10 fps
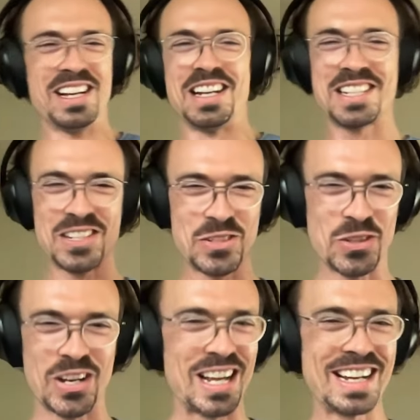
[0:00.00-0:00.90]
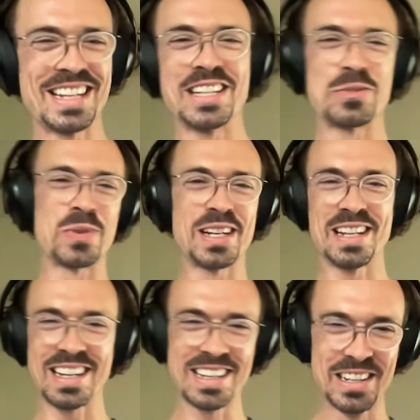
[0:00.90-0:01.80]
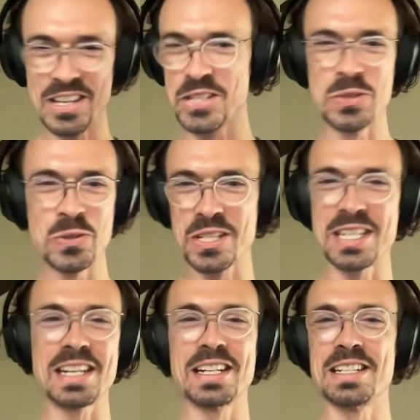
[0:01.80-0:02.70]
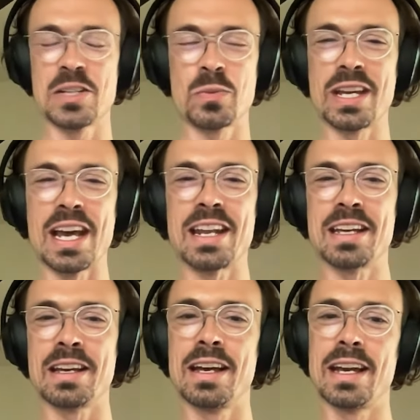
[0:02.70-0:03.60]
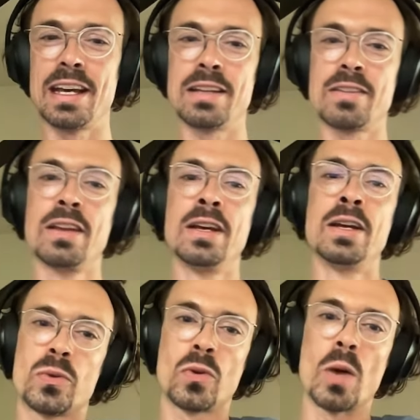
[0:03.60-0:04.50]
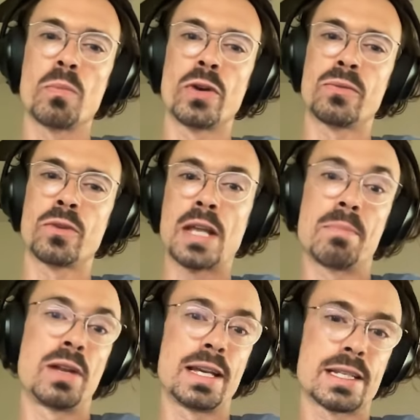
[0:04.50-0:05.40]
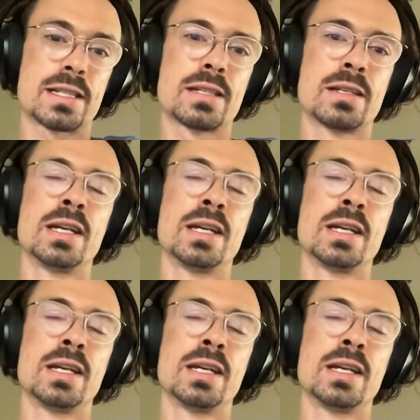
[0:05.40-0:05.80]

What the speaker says: listen to the client, that we listen to the signals that we're getting and to operate from that place.